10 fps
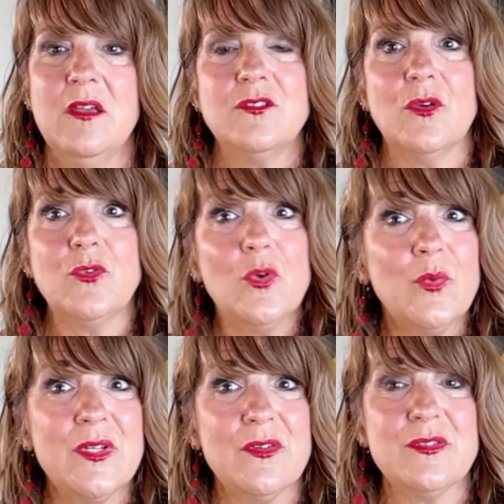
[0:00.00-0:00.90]
So new
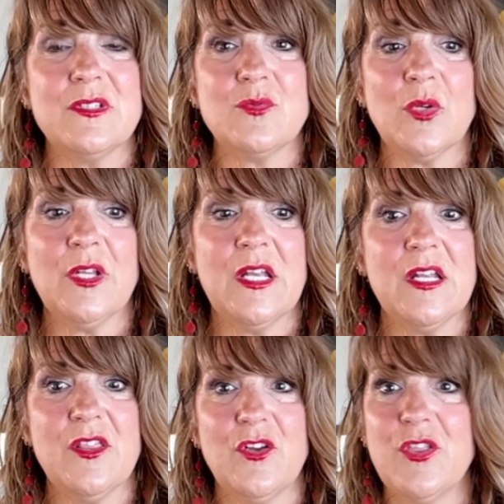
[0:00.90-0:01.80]
windows is really
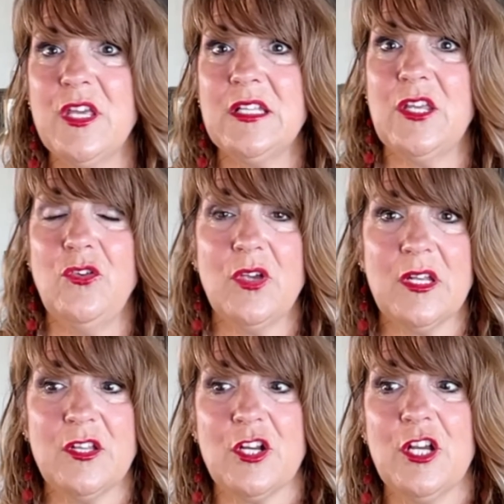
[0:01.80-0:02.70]
another thing that you
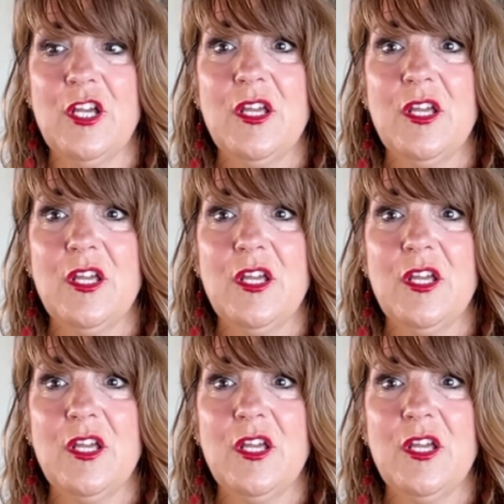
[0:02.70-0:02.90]
can either,